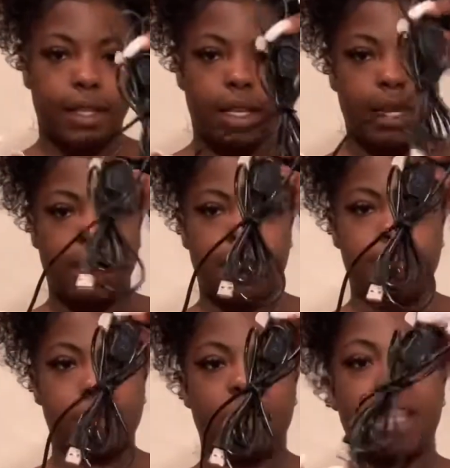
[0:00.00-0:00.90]
And it
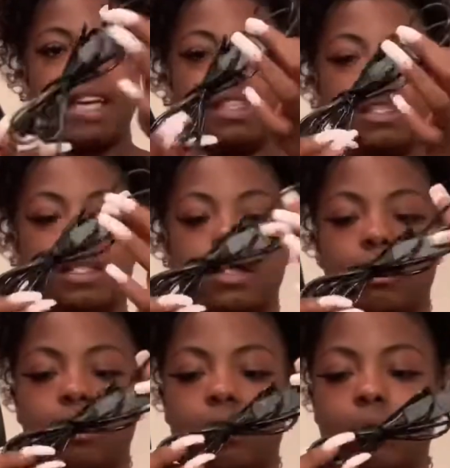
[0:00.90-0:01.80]
comes with like this
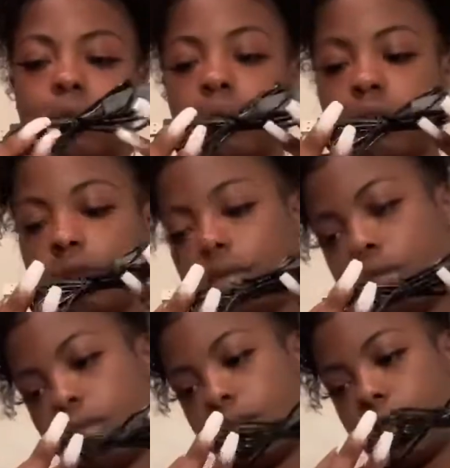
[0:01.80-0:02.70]
little
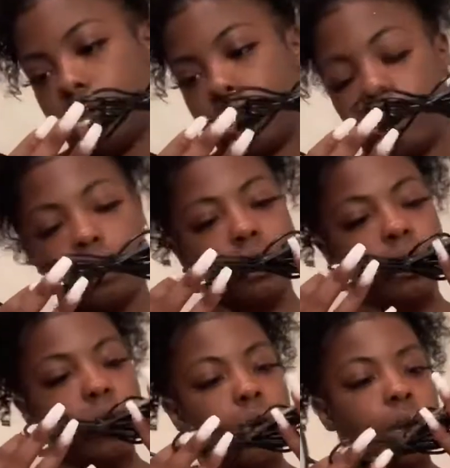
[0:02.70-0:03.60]

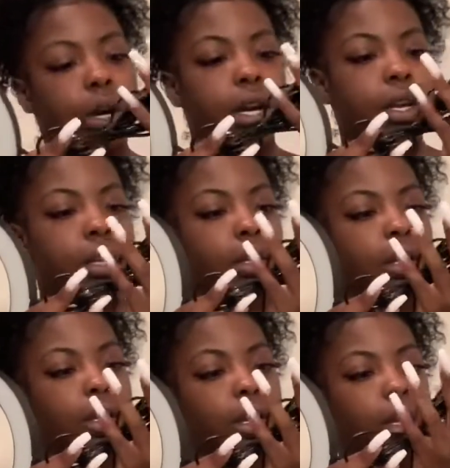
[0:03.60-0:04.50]
cord.
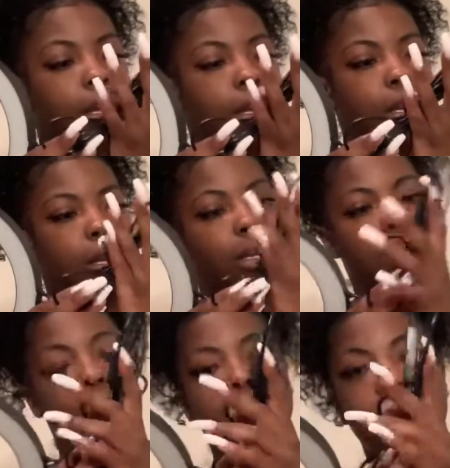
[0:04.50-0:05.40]

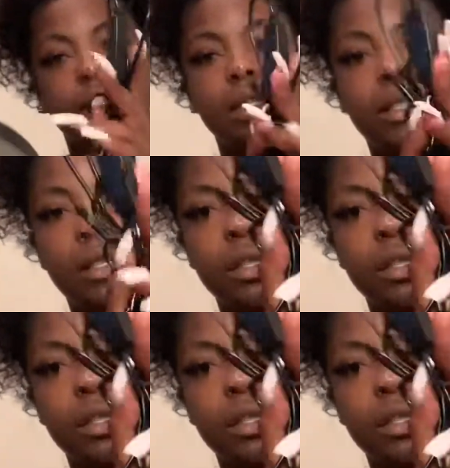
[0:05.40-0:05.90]
And this is